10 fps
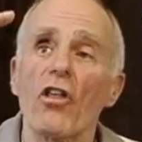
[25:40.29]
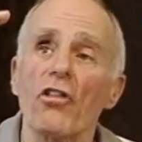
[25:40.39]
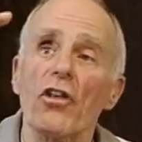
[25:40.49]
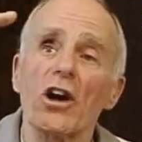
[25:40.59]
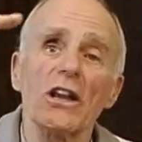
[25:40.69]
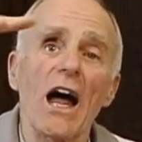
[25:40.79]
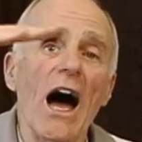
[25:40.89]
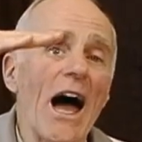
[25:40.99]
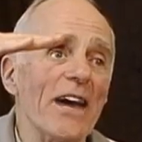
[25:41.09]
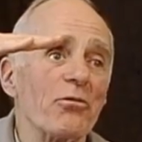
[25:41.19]
the
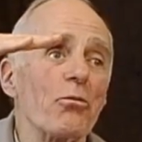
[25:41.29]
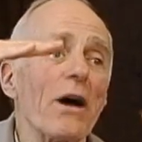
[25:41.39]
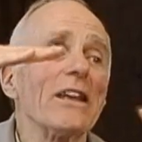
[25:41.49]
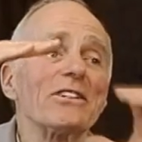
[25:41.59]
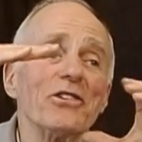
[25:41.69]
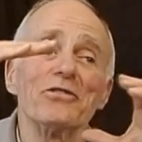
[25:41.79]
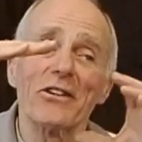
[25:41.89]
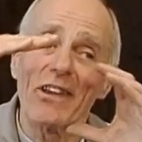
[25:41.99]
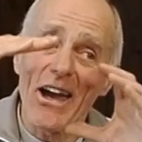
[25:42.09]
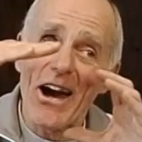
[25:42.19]
glide relative to
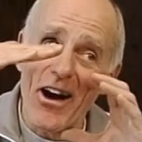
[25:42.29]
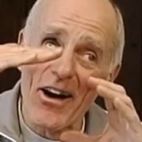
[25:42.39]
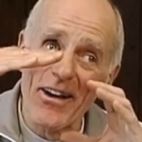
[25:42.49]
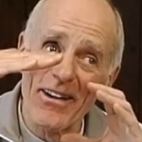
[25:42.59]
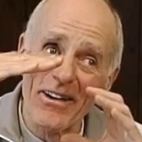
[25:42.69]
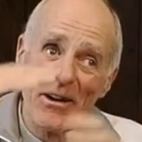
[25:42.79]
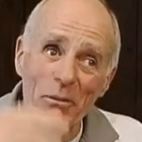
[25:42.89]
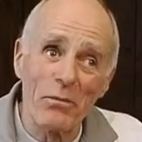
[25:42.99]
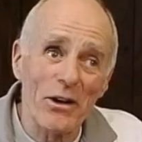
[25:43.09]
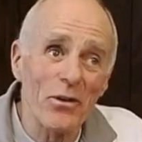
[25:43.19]
the air.
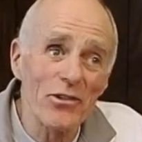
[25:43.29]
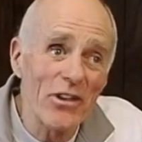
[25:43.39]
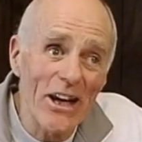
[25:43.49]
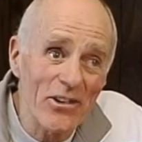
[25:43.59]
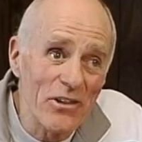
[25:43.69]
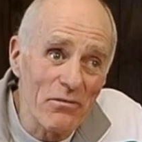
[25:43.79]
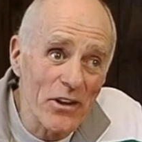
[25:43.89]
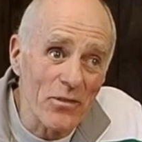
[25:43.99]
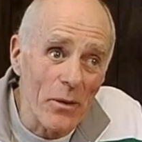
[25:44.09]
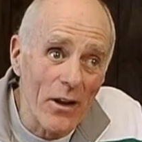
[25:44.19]
But of course, the air is
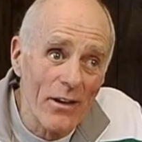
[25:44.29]
invisible.